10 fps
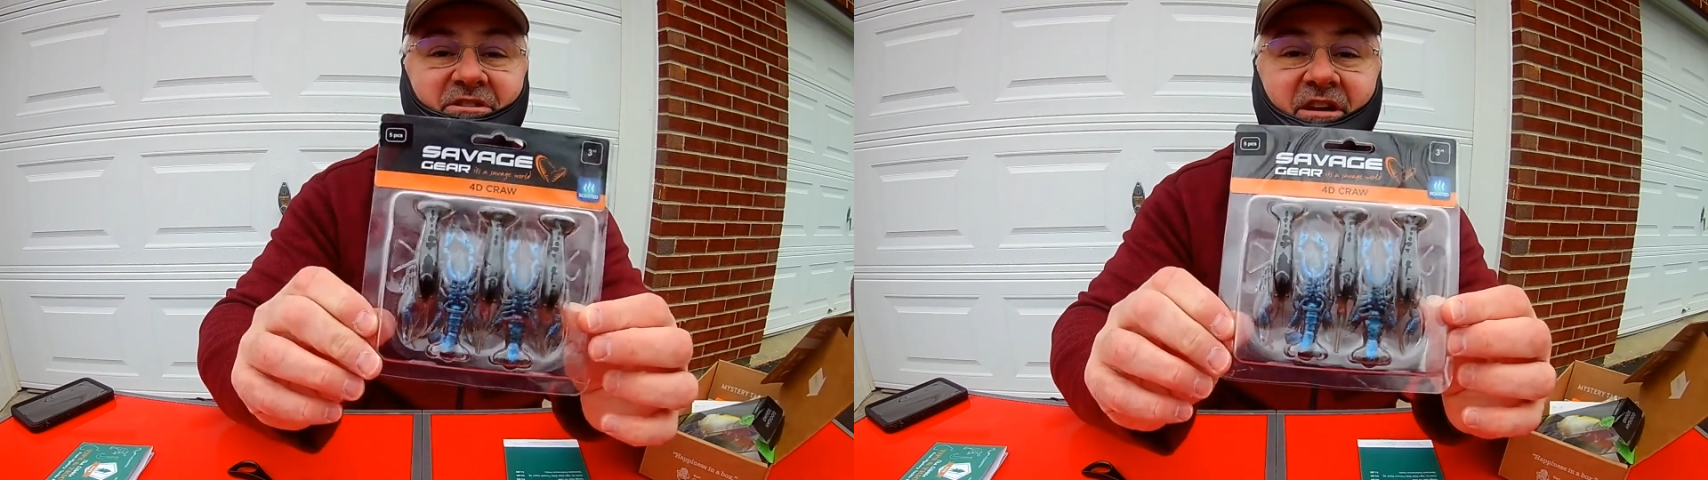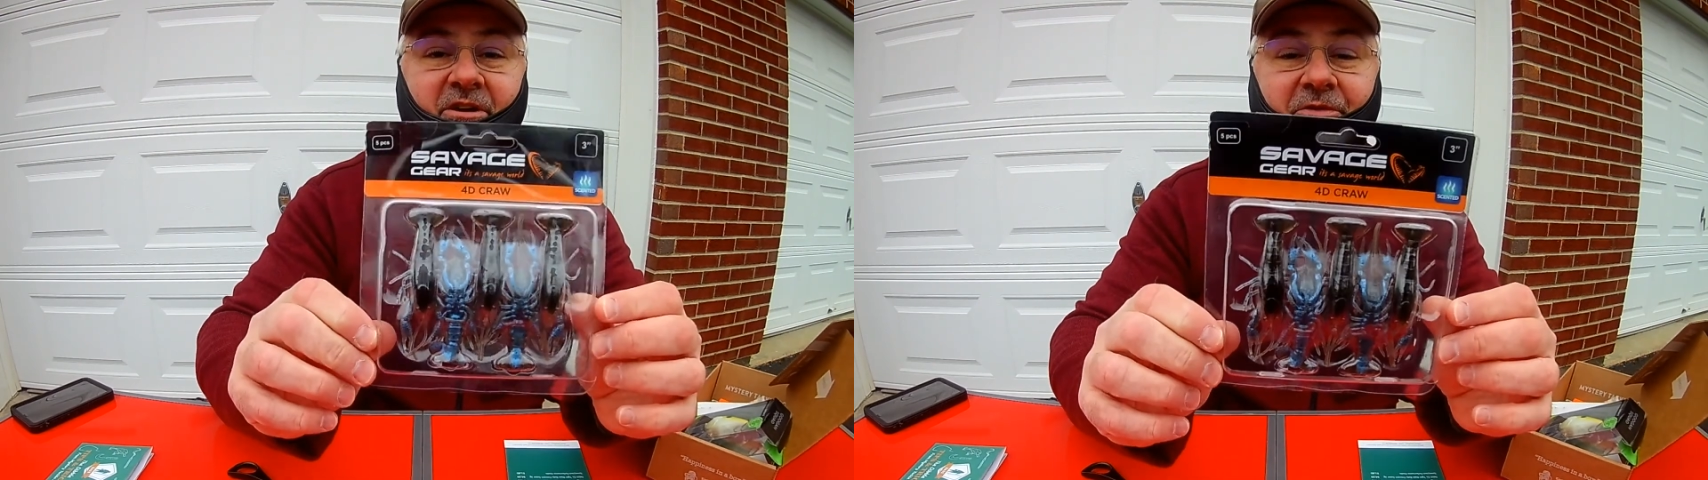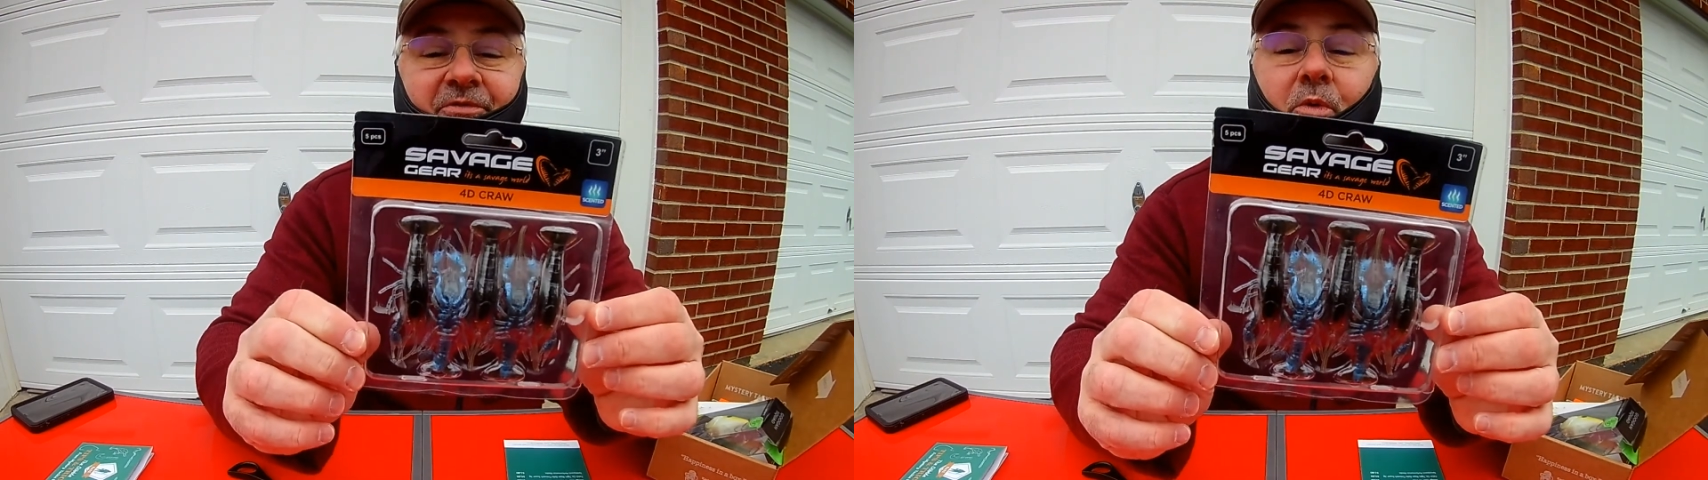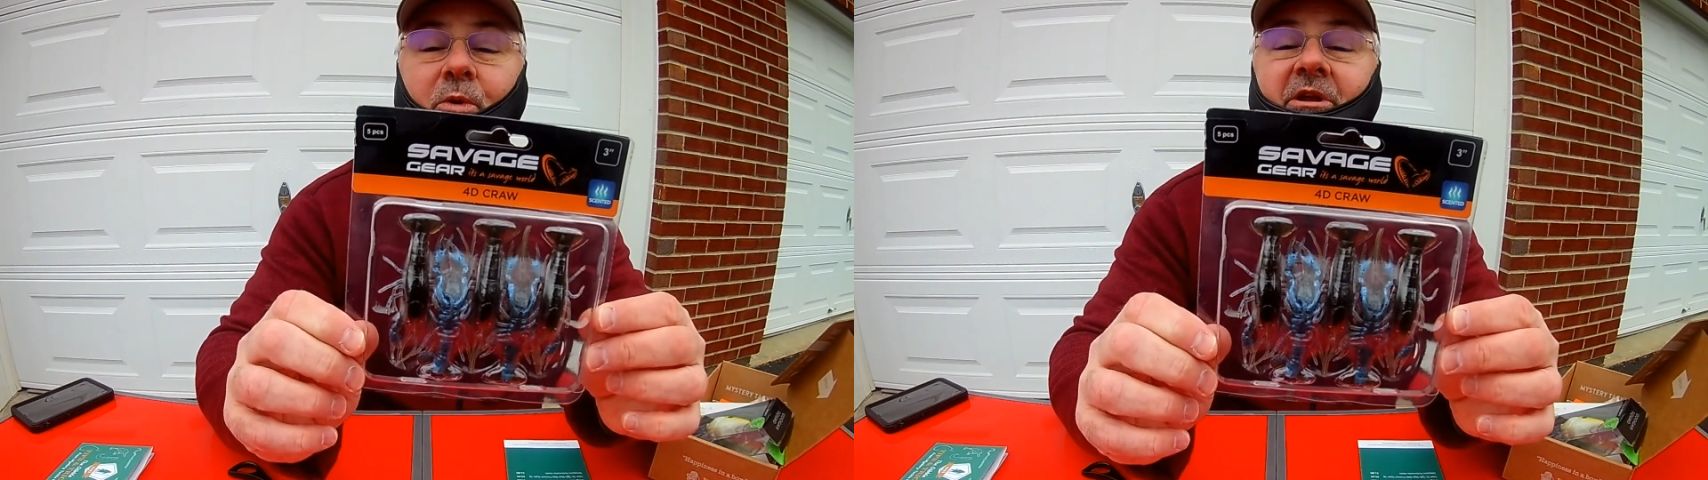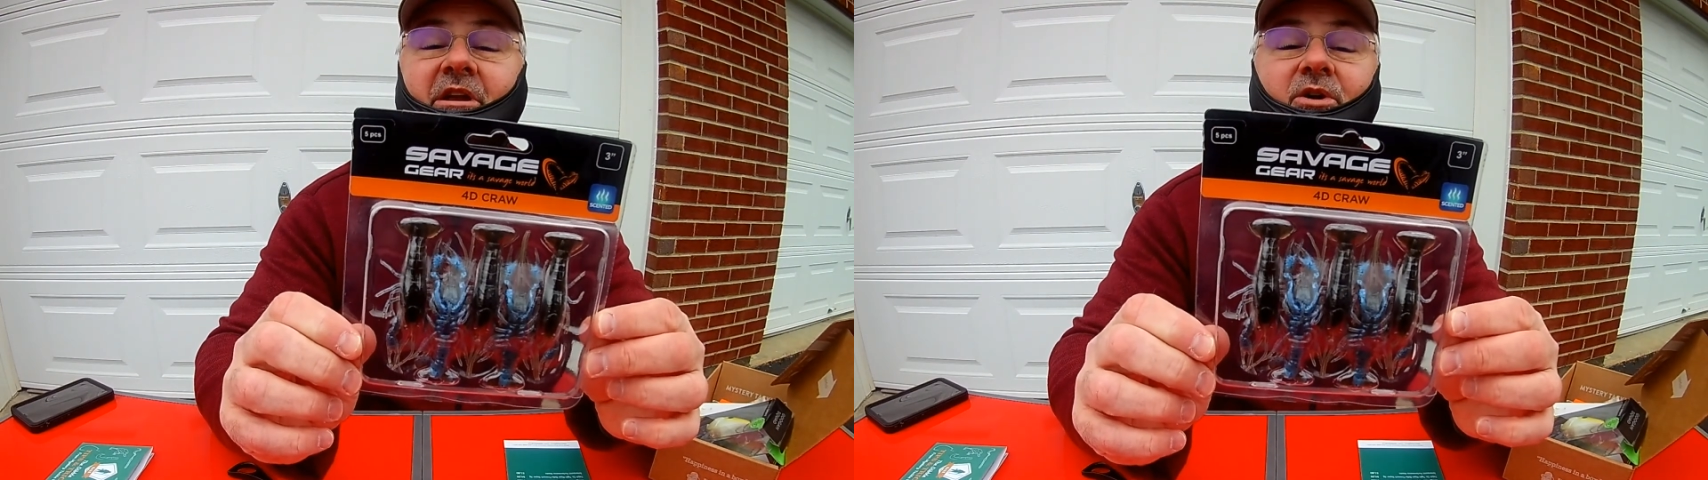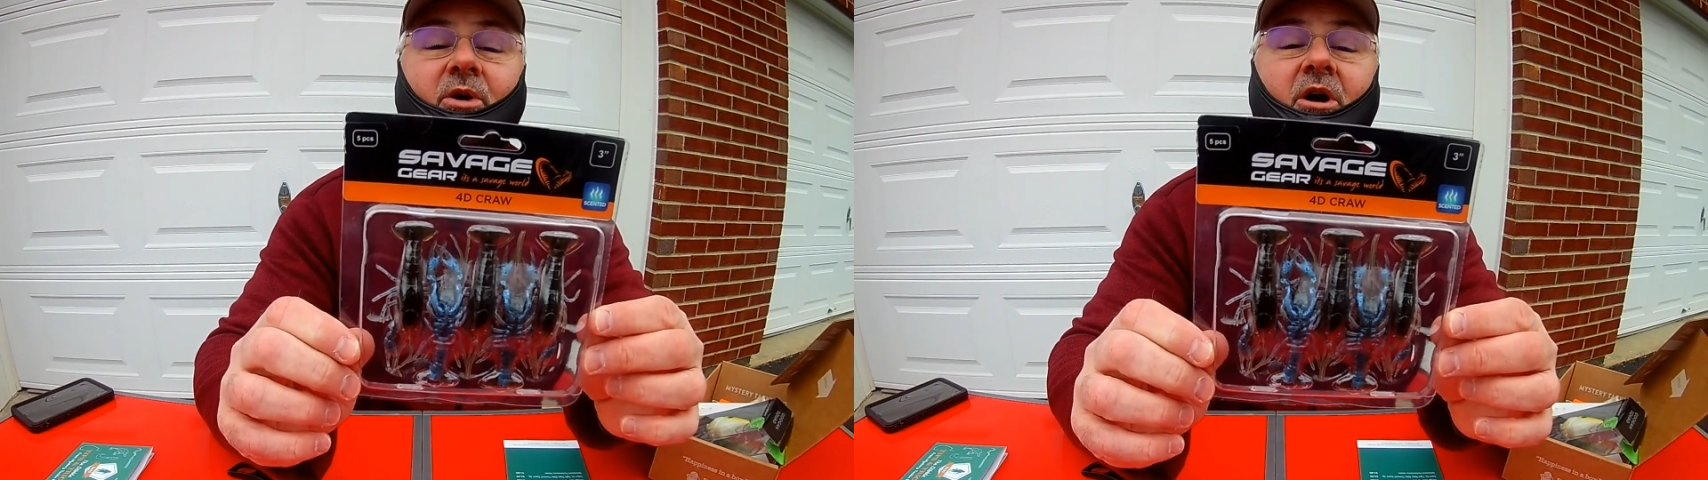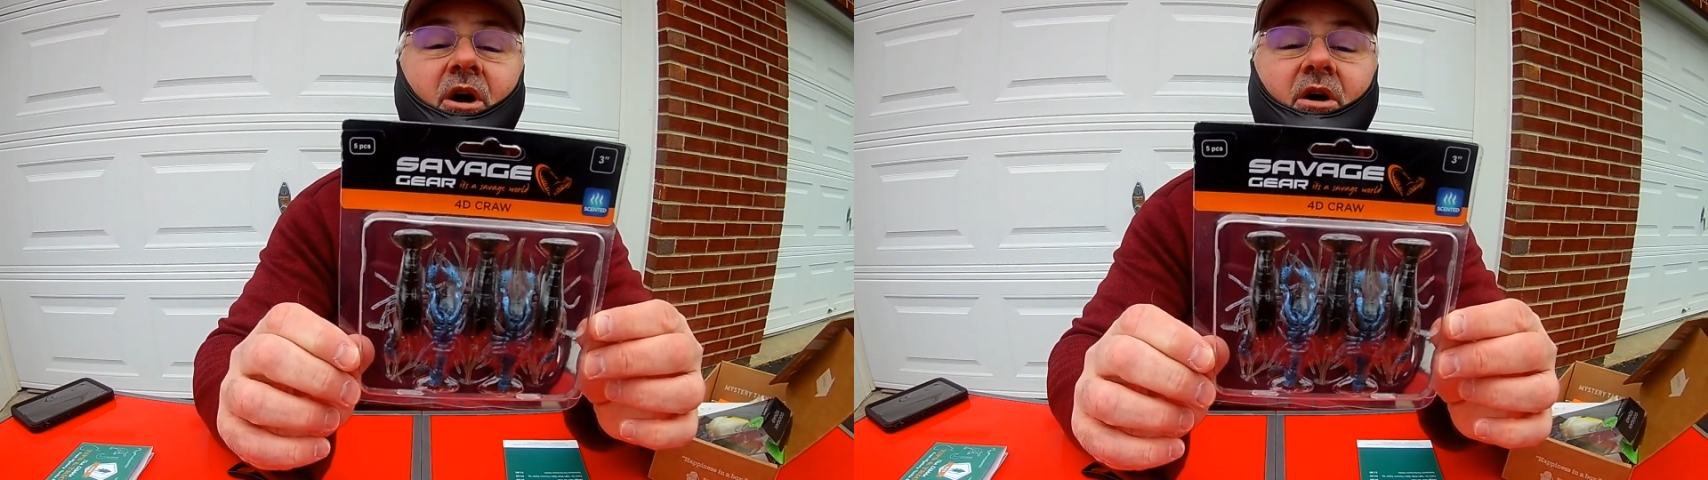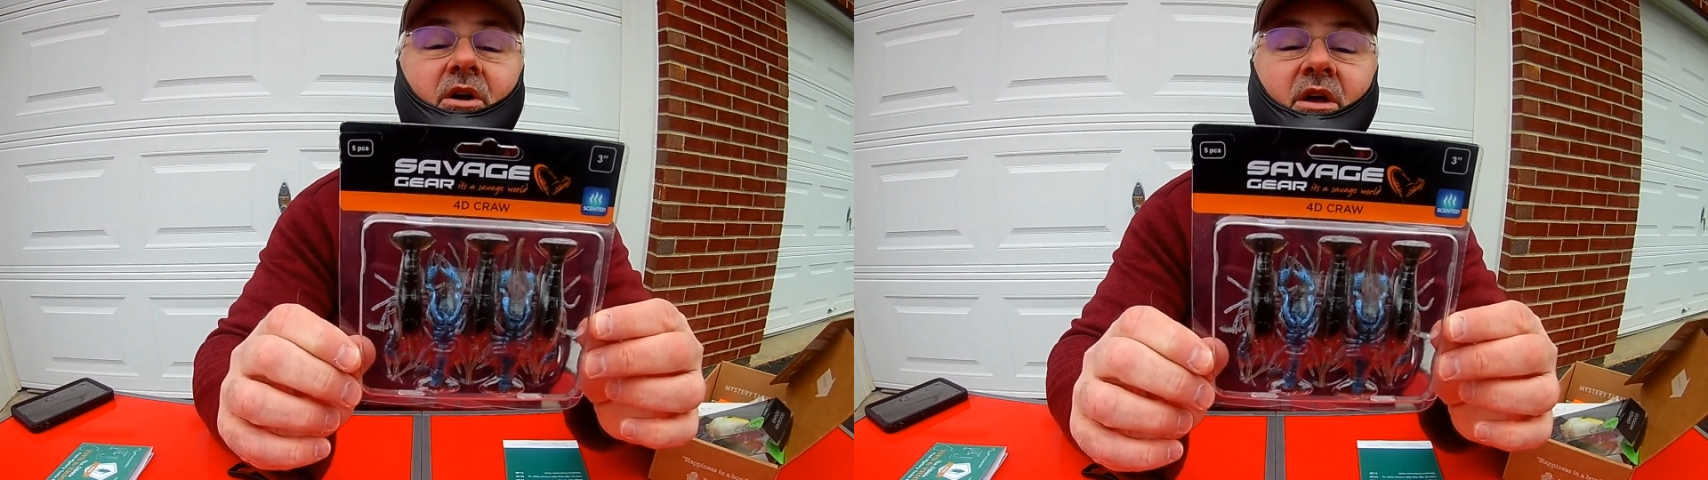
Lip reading: Gear 4D Craw.